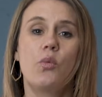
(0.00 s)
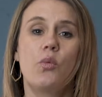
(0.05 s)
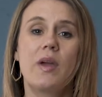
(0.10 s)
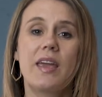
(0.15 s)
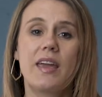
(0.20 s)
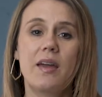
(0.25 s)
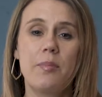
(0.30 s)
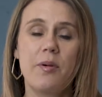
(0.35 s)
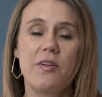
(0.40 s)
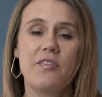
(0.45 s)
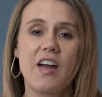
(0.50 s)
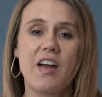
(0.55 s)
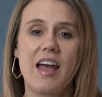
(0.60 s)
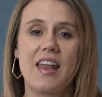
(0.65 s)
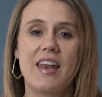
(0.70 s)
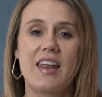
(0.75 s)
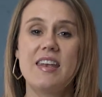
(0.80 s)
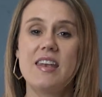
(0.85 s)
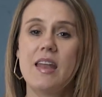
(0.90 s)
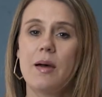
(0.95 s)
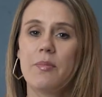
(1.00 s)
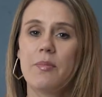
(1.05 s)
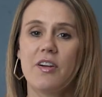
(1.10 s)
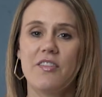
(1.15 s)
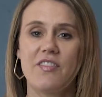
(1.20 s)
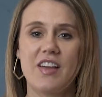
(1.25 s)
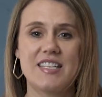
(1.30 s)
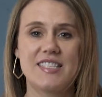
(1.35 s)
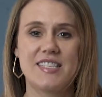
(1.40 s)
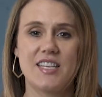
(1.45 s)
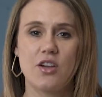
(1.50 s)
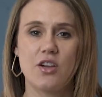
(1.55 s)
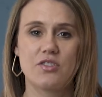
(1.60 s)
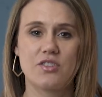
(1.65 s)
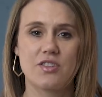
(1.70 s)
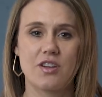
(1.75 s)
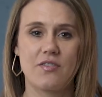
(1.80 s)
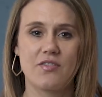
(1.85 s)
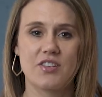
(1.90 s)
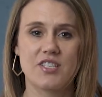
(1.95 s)
We can provide a number of
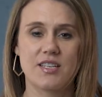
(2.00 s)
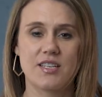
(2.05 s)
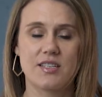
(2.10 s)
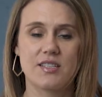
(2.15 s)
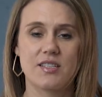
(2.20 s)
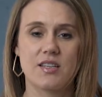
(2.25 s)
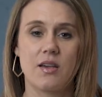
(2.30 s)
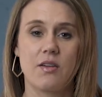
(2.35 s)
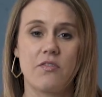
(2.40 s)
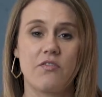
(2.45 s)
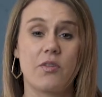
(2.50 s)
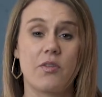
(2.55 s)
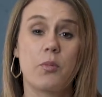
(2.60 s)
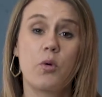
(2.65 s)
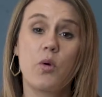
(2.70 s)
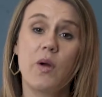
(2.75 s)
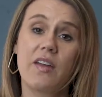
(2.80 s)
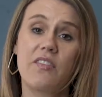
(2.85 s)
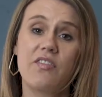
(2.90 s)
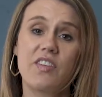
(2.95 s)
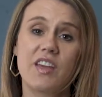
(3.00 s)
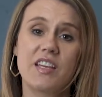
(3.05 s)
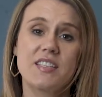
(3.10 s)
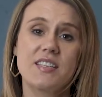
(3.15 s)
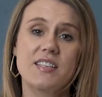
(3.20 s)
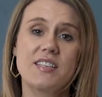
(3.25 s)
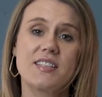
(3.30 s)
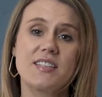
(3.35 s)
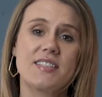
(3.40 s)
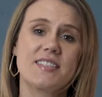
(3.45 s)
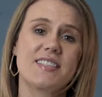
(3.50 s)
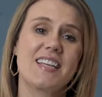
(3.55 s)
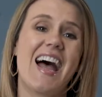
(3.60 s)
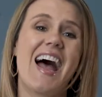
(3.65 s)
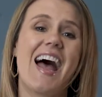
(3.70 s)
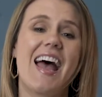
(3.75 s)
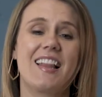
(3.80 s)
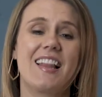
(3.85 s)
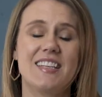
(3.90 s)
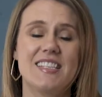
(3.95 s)
SEO services, from quick fixes to
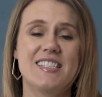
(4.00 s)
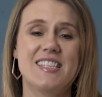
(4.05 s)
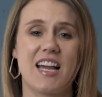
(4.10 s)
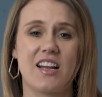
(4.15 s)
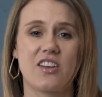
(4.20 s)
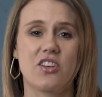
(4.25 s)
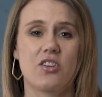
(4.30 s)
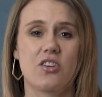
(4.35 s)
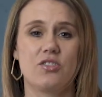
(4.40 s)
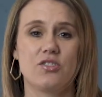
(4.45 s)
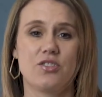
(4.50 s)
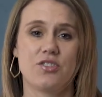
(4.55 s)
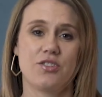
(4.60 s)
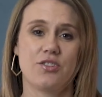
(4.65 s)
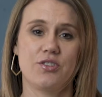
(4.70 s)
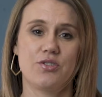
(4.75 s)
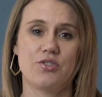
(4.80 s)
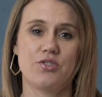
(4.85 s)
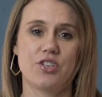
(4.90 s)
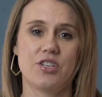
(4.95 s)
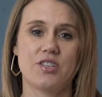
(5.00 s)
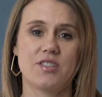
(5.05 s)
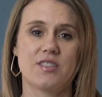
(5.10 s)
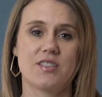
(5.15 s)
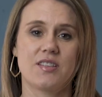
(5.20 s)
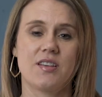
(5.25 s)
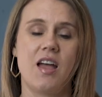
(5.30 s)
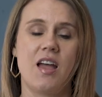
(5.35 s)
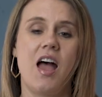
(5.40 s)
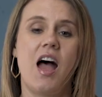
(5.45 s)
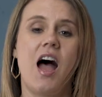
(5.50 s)
highly technical solutions.